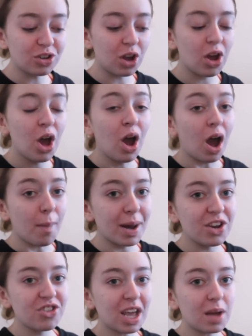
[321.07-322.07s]
so I
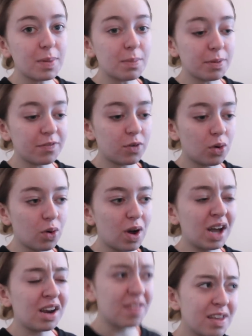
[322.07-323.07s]
managed to get a bit
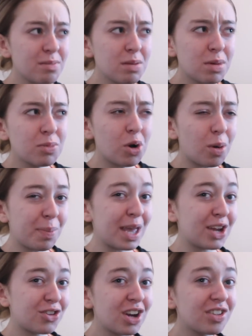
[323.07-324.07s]
before, and I think my mum got a
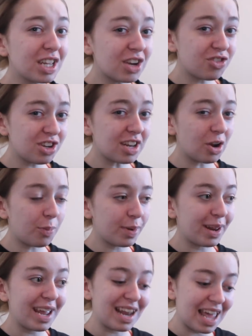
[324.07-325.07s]
picture, so if she did, I'll
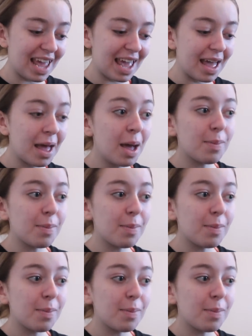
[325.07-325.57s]
put it in here,